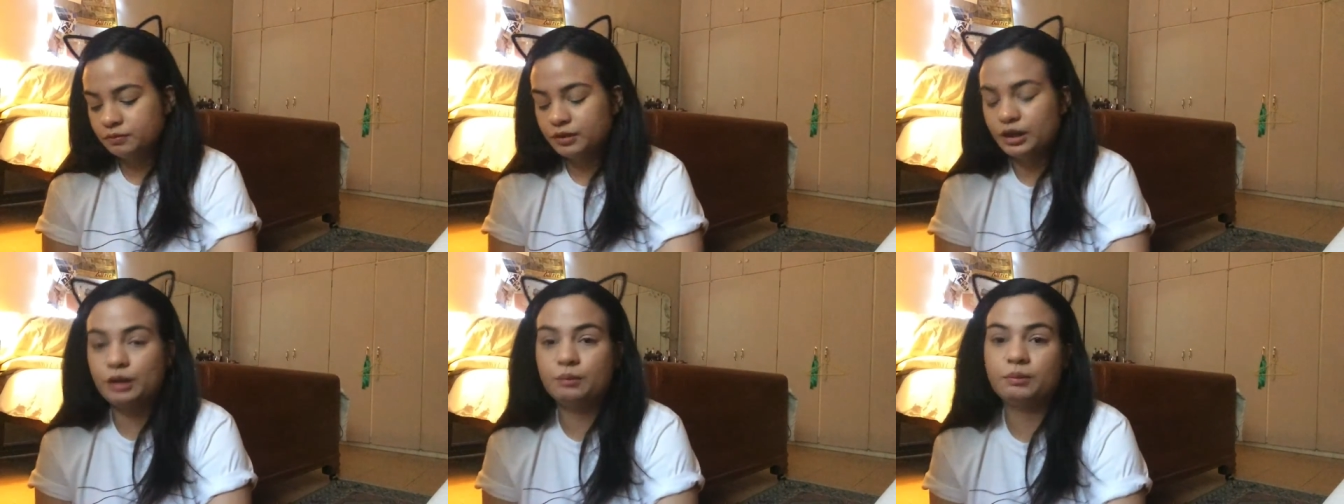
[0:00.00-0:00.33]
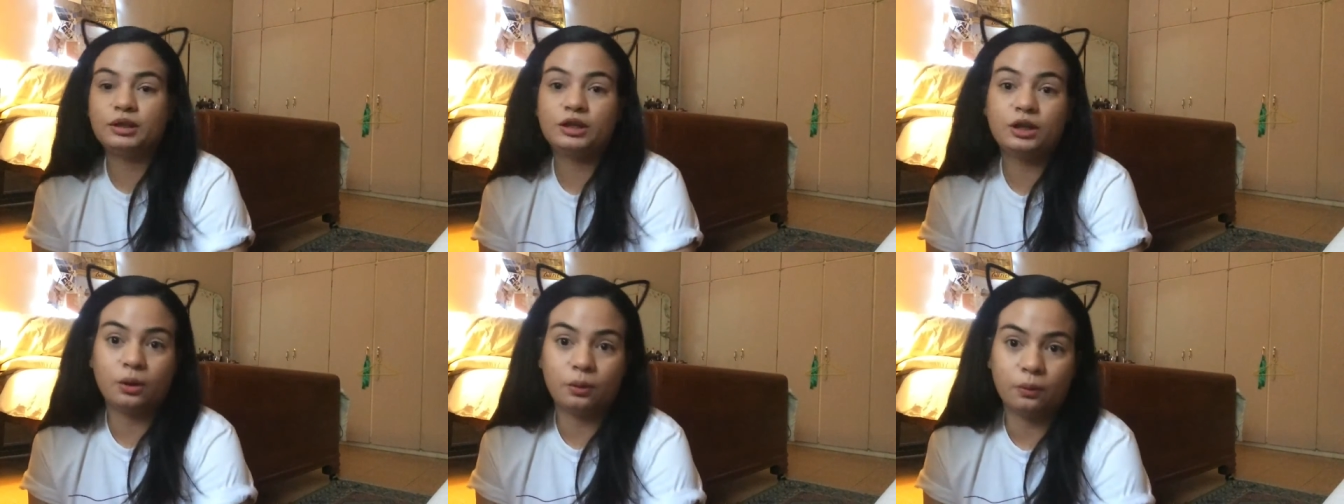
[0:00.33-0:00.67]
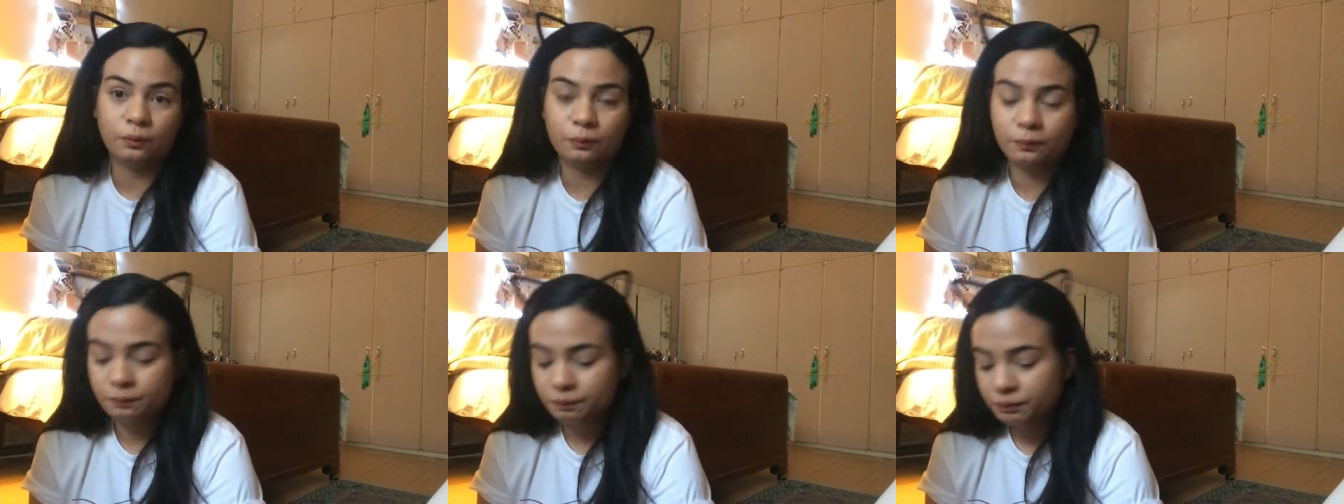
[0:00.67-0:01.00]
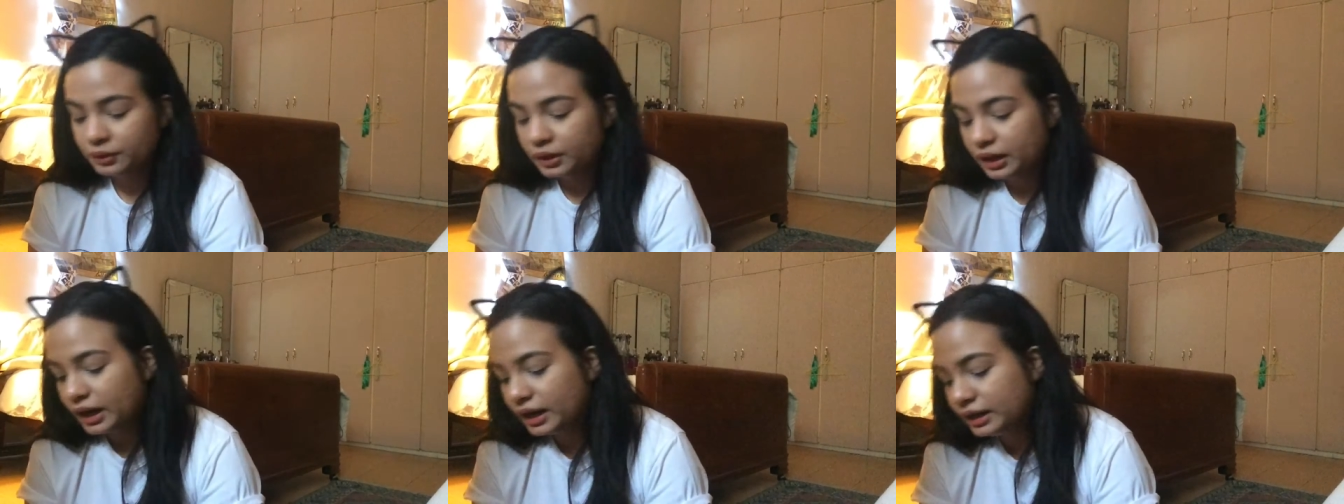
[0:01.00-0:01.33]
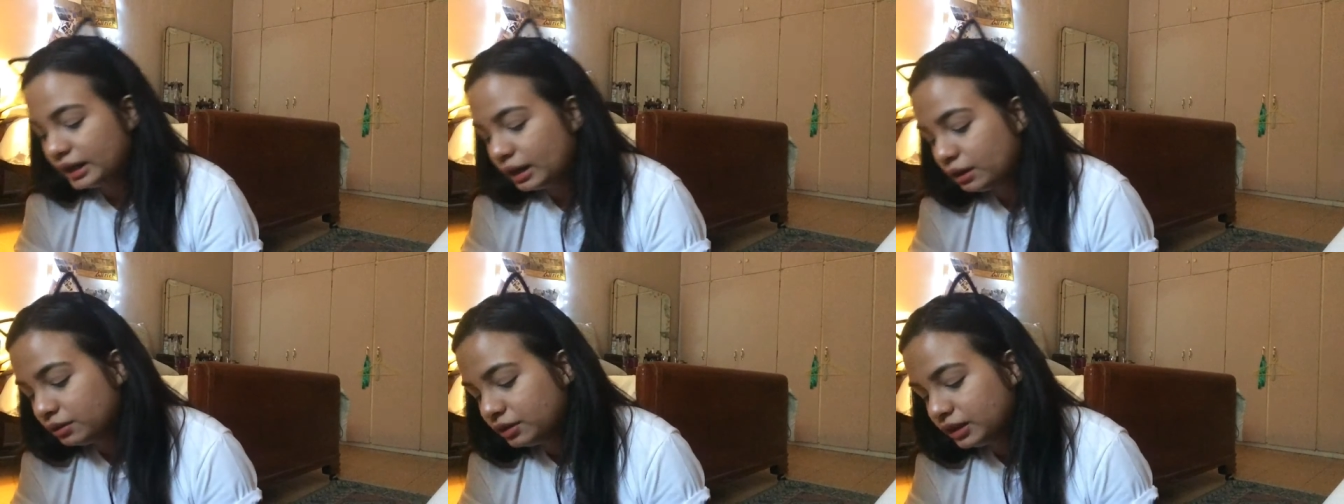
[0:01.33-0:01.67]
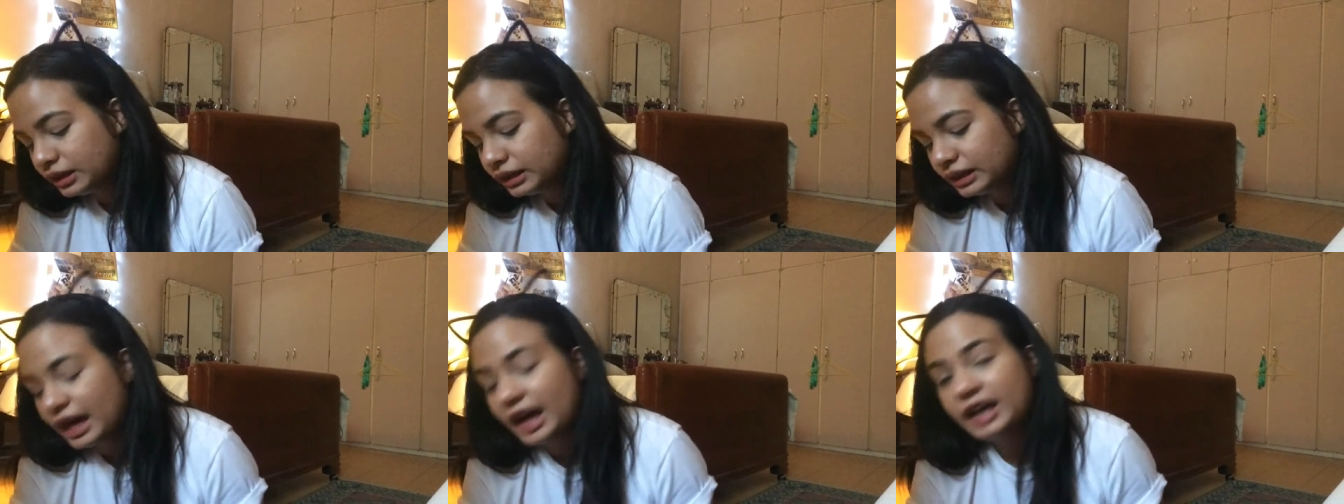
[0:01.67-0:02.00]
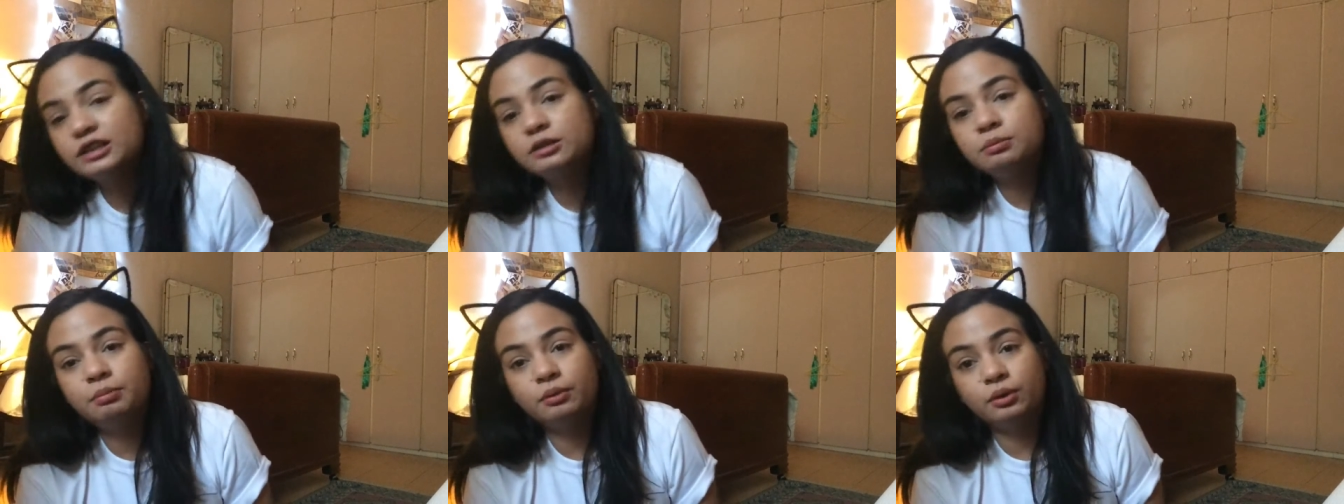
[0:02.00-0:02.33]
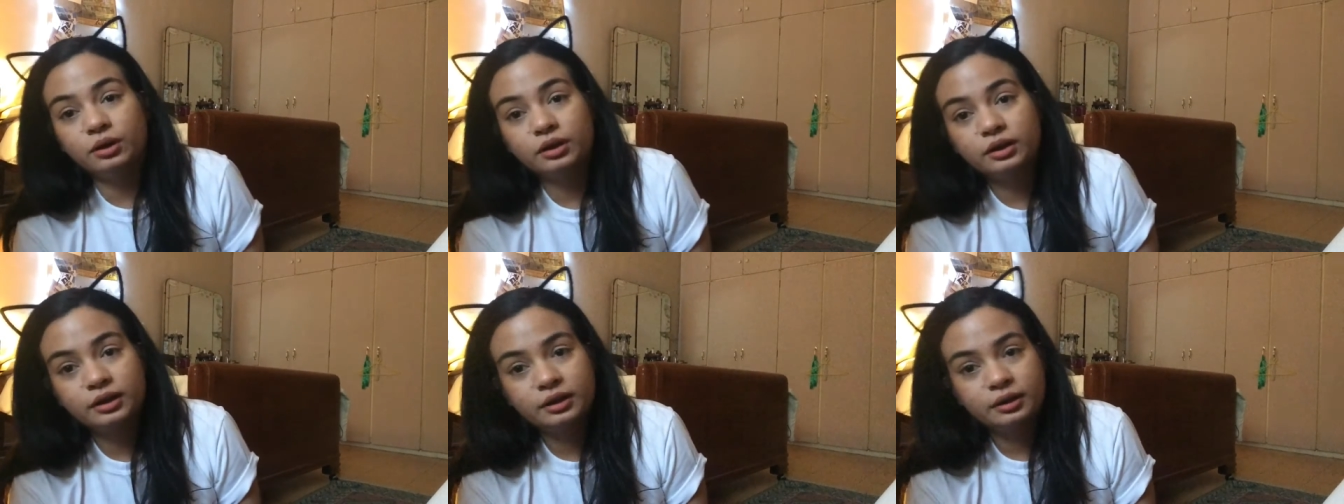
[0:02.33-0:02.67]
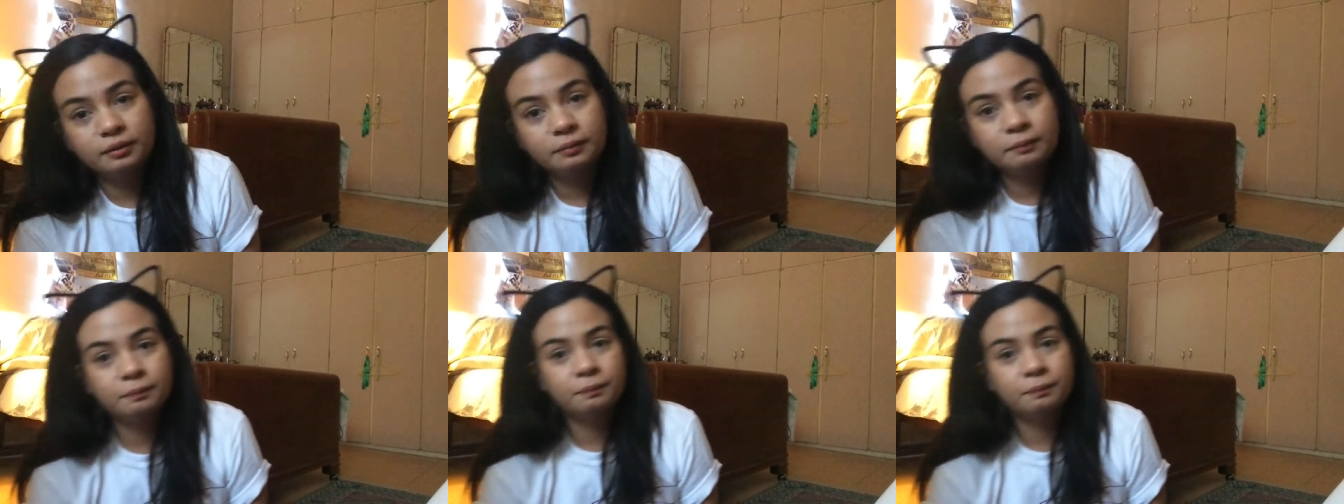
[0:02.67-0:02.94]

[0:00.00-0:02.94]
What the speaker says: there we go. And now the last book,